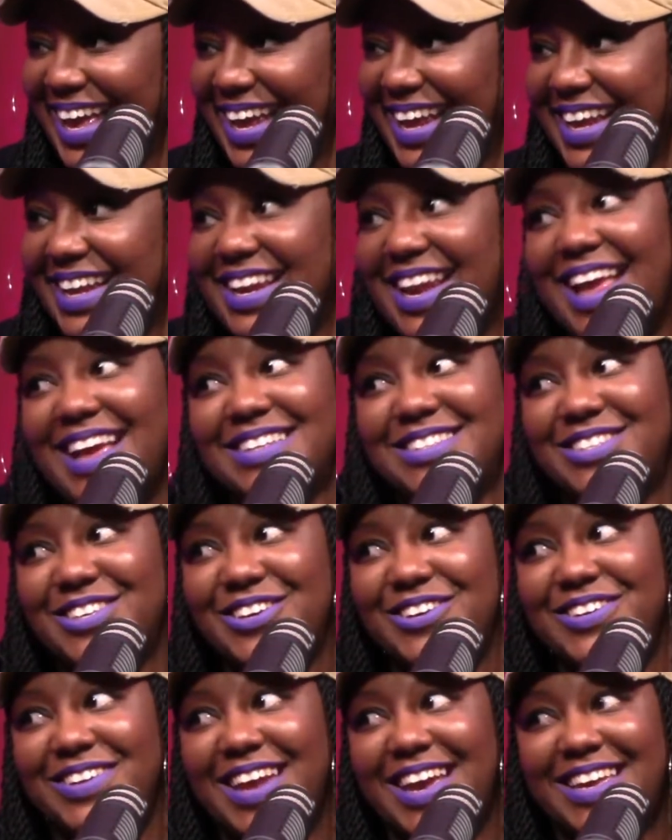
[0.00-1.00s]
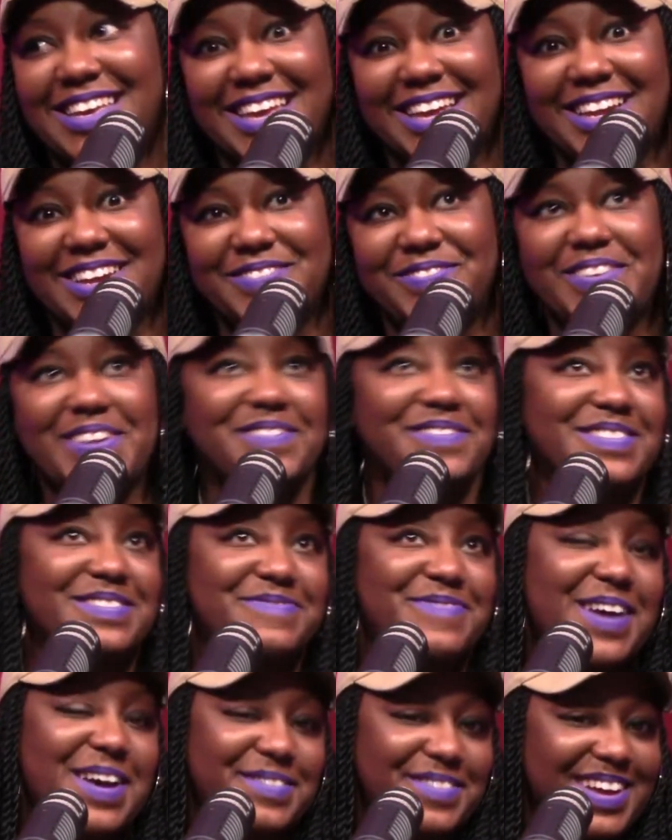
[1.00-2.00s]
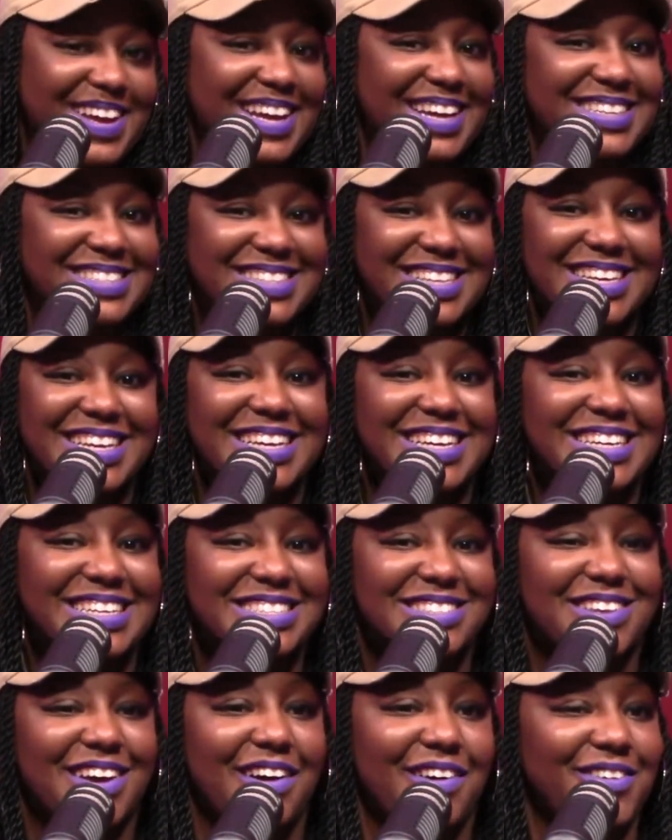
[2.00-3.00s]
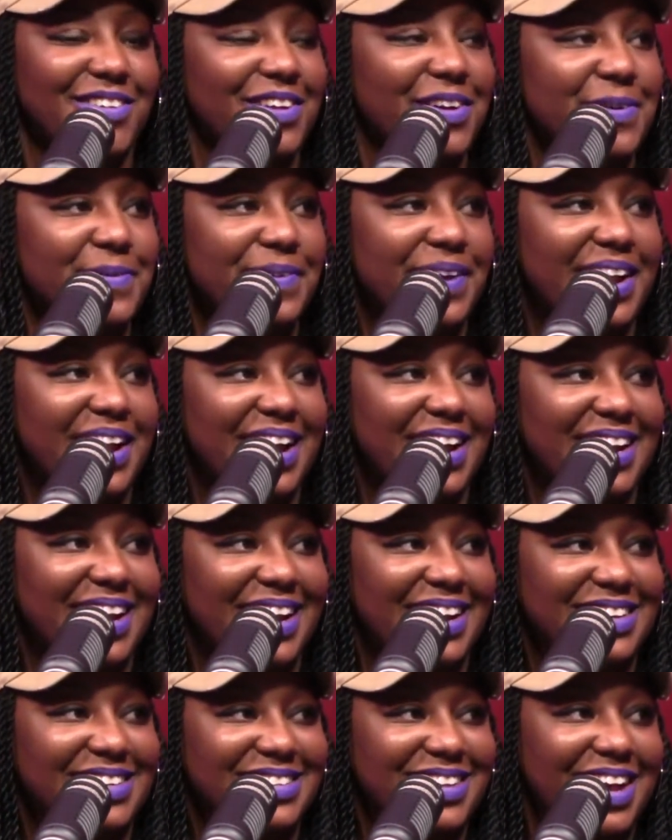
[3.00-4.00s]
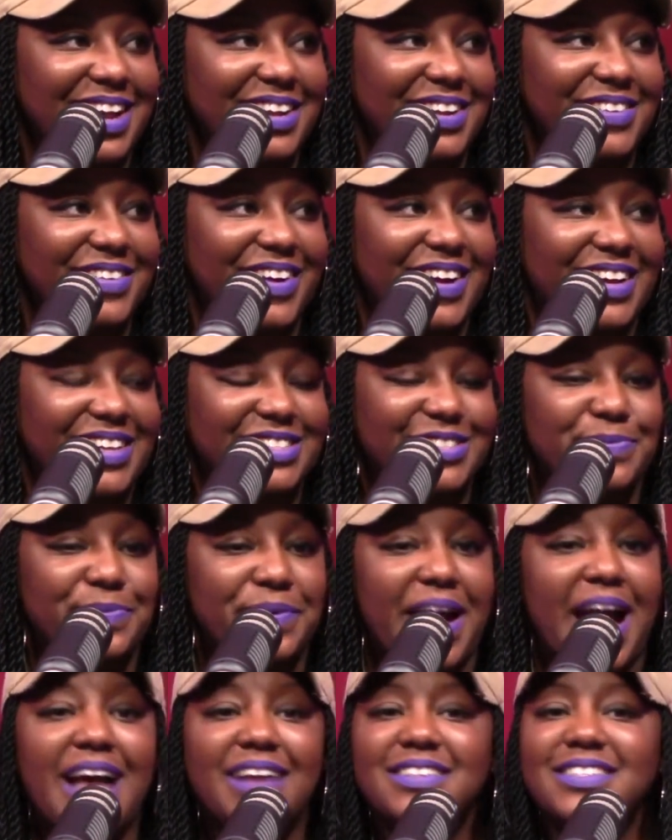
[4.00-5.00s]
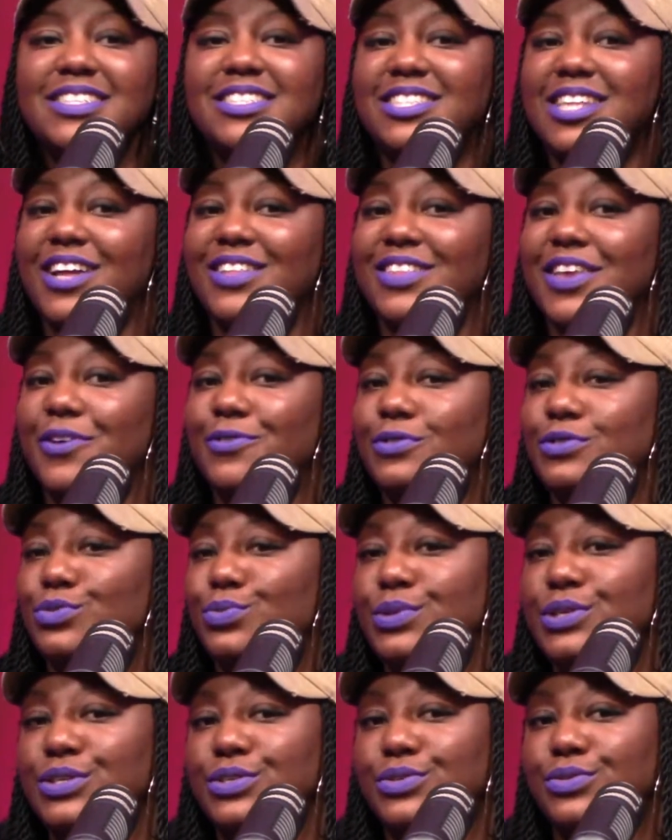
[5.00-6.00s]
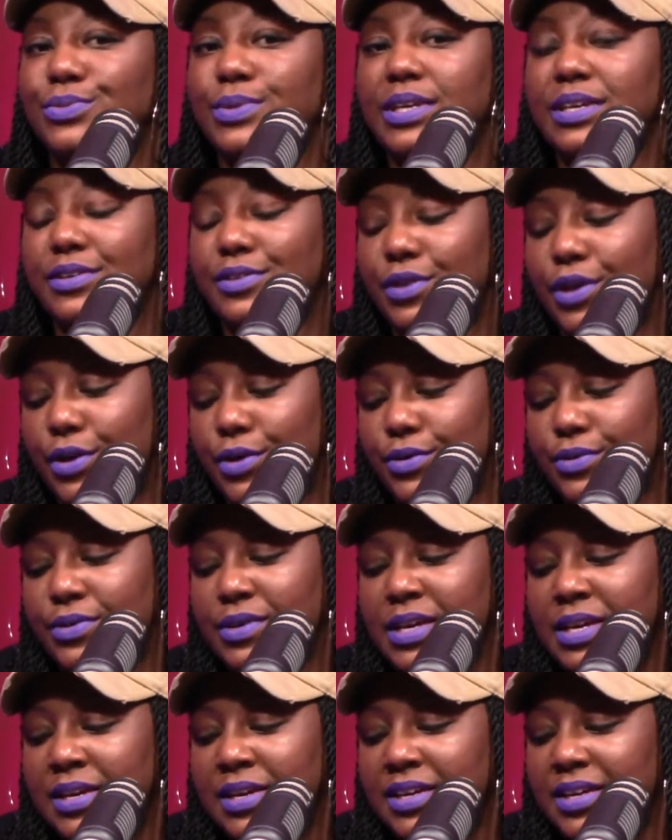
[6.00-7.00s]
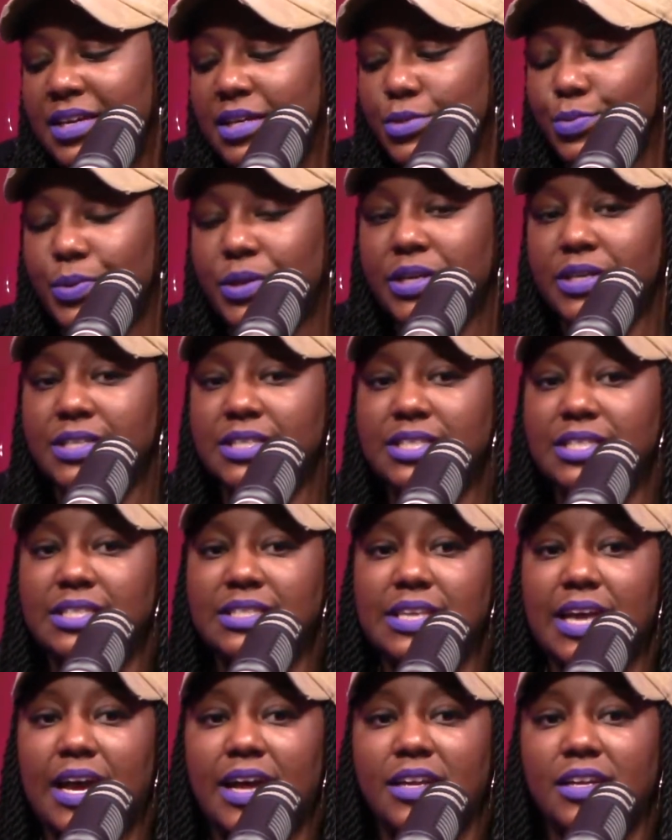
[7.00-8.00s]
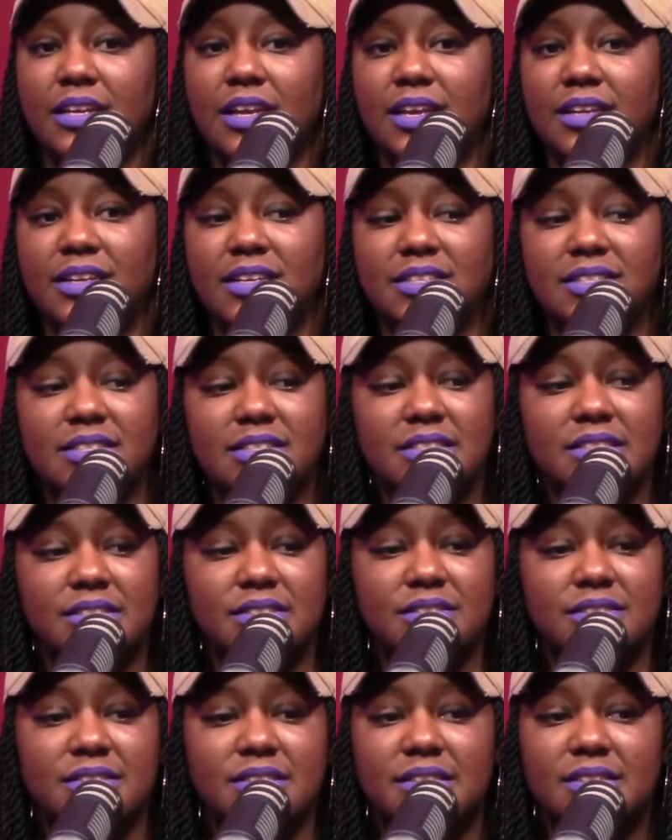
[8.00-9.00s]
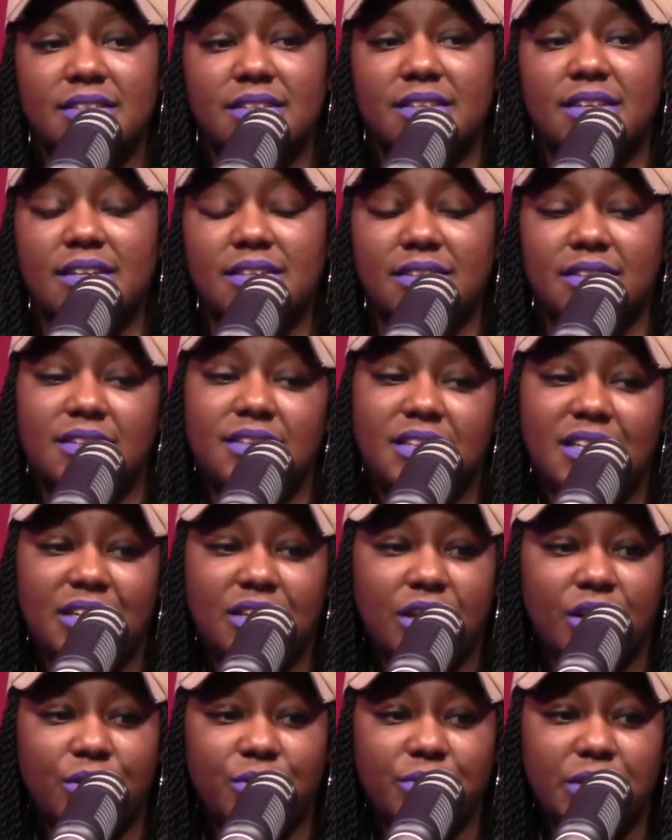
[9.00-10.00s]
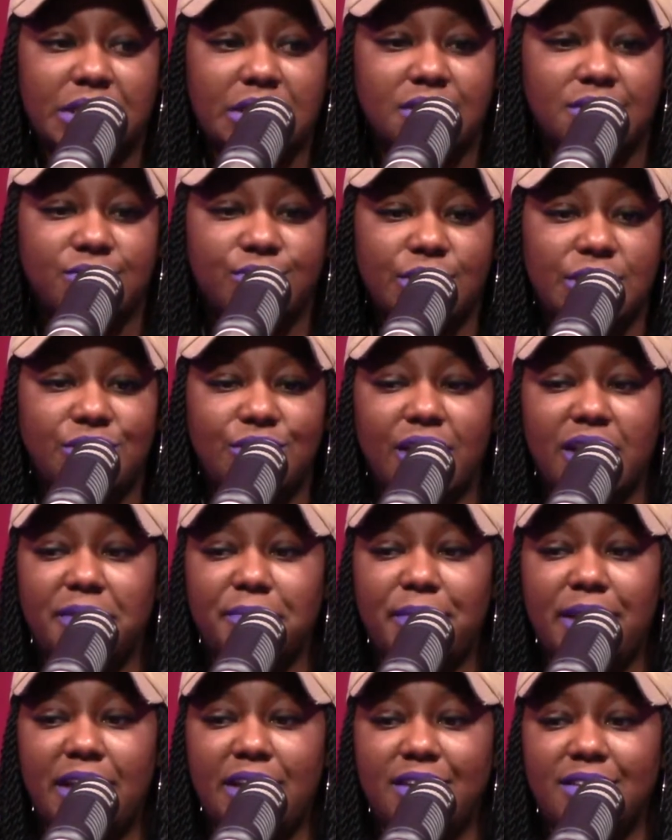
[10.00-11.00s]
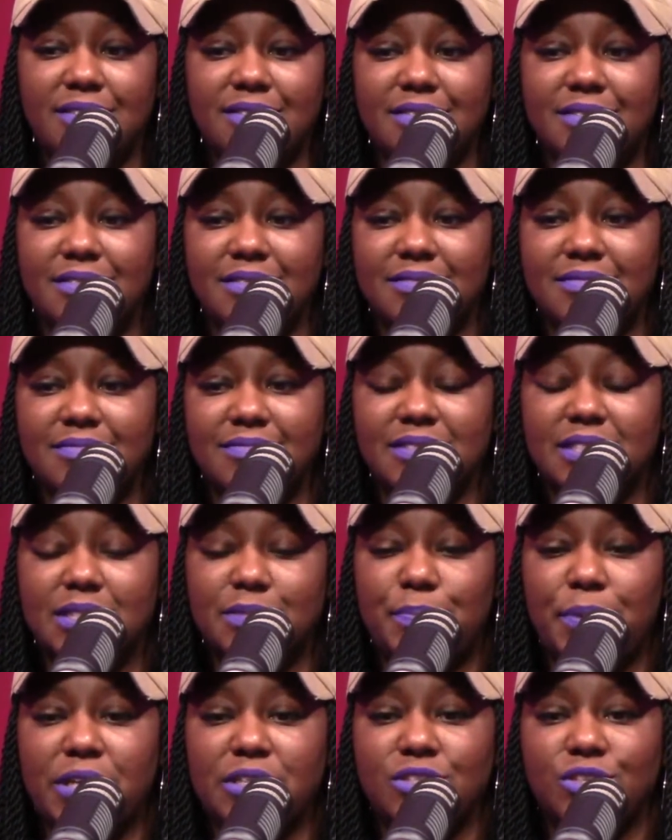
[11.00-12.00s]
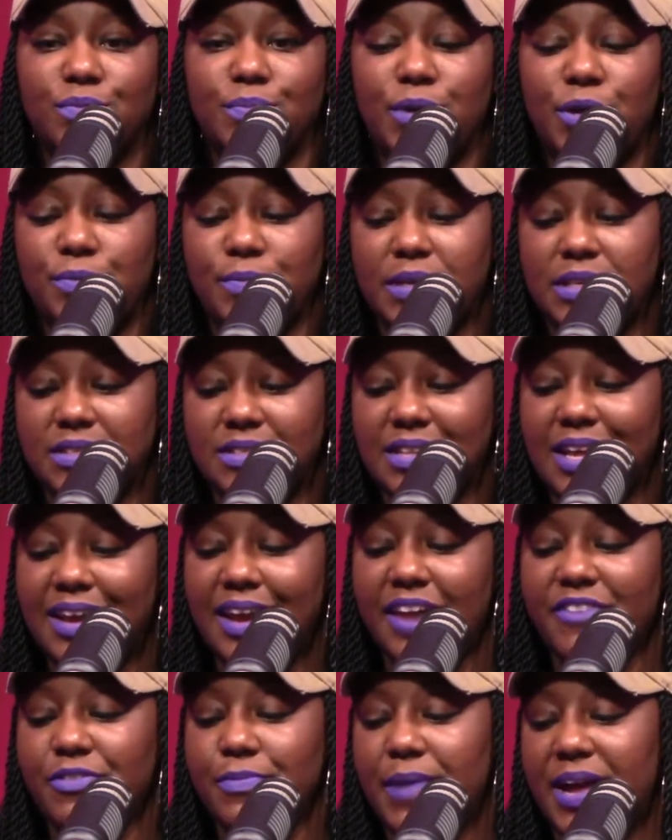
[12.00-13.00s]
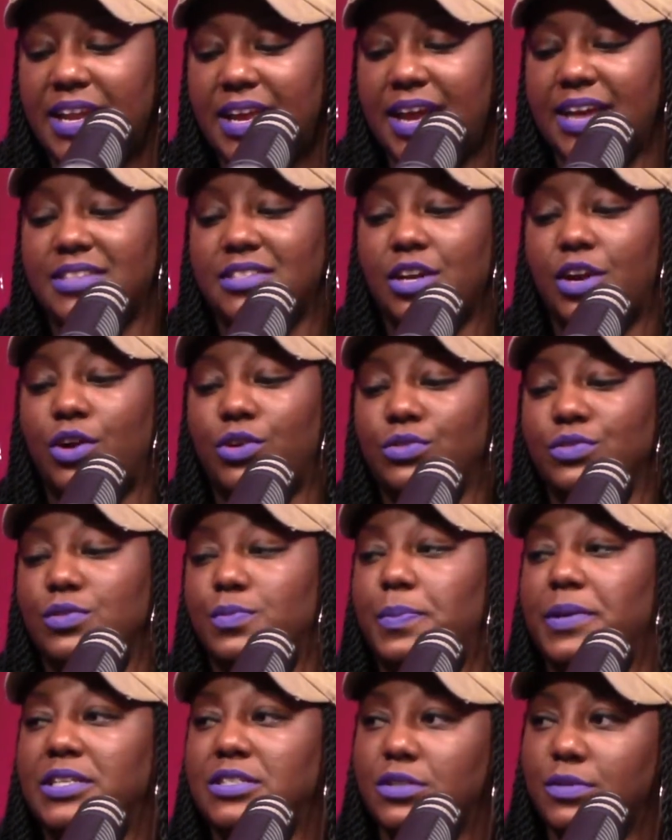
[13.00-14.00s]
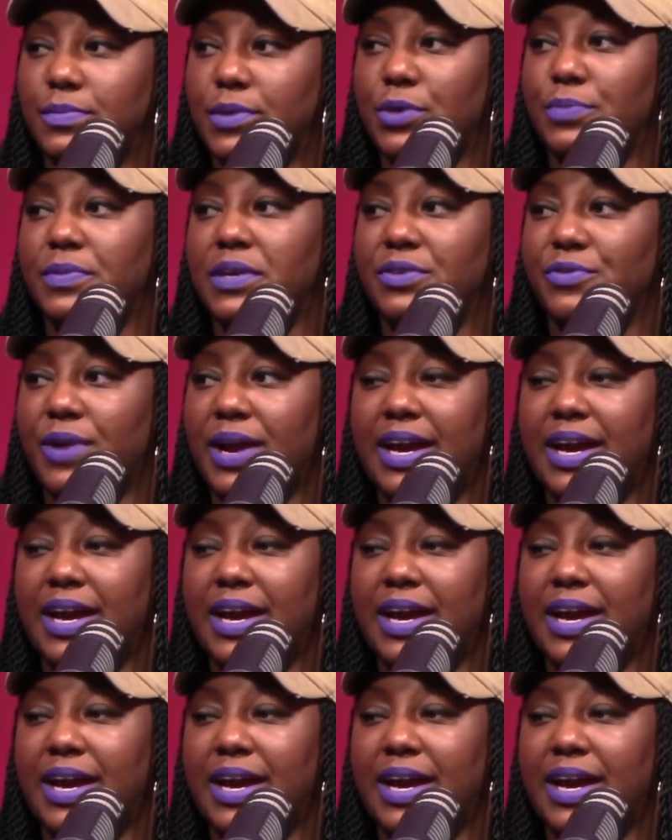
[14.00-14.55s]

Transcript: And that too. They killing people at Popeyes. So I don't know about all that. You got to watch. But I just thought that was real sweet, because we're in a society that doesn't, we try to make special moments. Like, everybody has their own special moment, right?